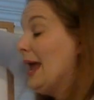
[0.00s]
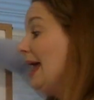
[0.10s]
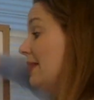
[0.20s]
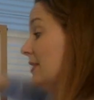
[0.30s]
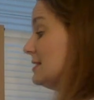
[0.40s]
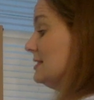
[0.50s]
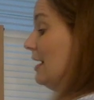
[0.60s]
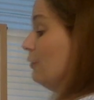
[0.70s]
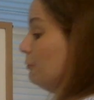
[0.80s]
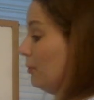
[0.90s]
and the
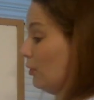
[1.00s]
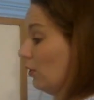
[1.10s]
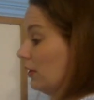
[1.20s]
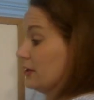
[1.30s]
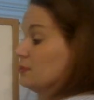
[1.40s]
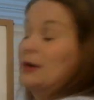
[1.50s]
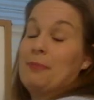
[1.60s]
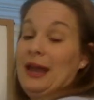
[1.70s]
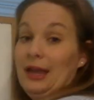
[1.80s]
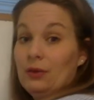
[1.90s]
South Pole is where
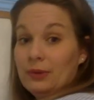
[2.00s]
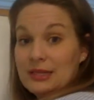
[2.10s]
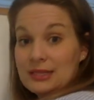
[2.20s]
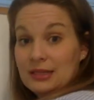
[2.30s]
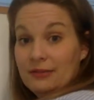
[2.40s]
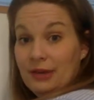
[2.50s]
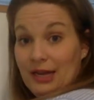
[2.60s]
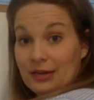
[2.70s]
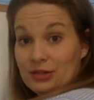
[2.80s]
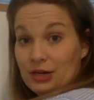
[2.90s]
penguins live
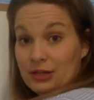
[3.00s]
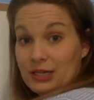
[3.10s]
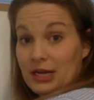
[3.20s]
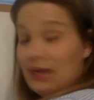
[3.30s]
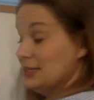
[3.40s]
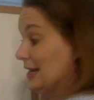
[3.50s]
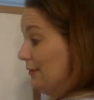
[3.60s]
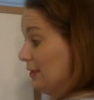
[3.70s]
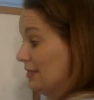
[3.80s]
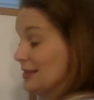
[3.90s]
in Antarctica,
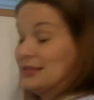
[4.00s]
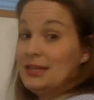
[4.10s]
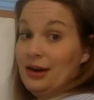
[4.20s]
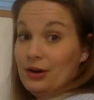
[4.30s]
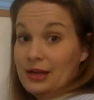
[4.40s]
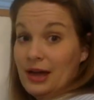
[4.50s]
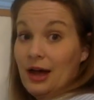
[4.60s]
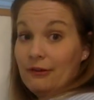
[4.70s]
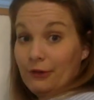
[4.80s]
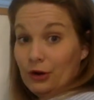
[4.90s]
down in this area
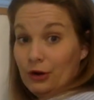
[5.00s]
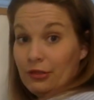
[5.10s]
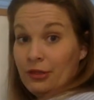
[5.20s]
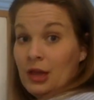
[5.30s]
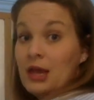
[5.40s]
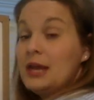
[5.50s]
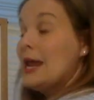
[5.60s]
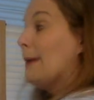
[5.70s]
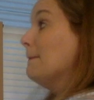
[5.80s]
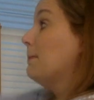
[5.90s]
of Earth.
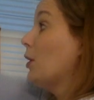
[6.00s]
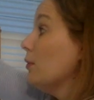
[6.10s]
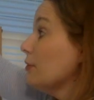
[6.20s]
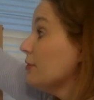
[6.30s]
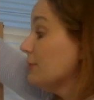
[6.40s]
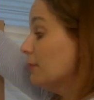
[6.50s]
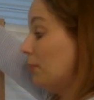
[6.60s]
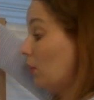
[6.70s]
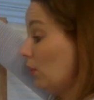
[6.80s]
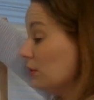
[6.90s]
Now, both of the
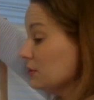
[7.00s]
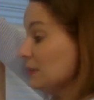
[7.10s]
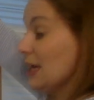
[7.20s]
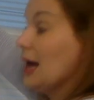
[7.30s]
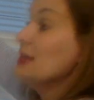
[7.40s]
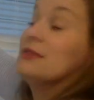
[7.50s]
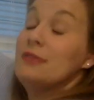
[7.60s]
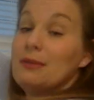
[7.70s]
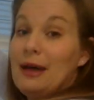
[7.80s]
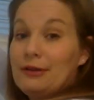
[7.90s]
poles, because of
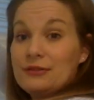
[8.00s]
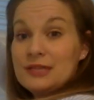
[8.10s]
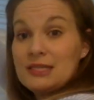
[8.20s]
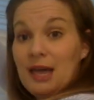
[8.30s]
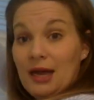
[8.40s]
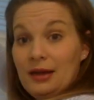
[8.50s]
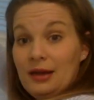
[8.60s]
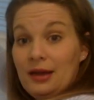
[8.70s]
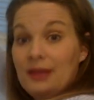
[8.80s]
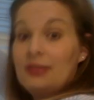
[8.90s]
the amount of
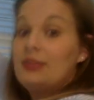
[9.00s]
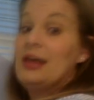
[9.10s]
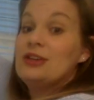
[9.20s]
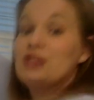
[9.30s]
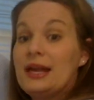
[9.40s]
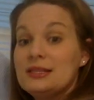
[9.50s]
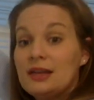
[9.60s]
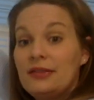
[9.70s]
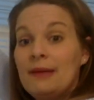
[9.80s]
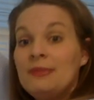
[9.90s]
sun that shines
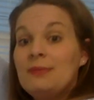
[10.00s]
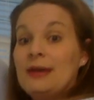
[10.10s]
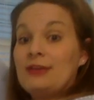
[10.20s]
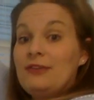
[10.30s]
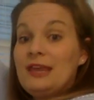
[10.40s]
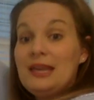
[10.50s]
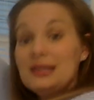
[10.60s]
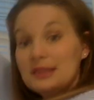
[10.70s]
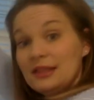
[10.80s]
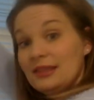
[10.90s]
on them and the amount of
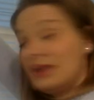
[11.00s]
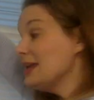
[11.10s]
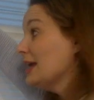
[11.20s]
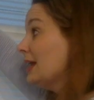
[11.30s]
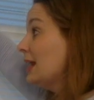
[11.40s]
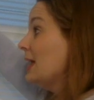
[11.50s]
heat that they get,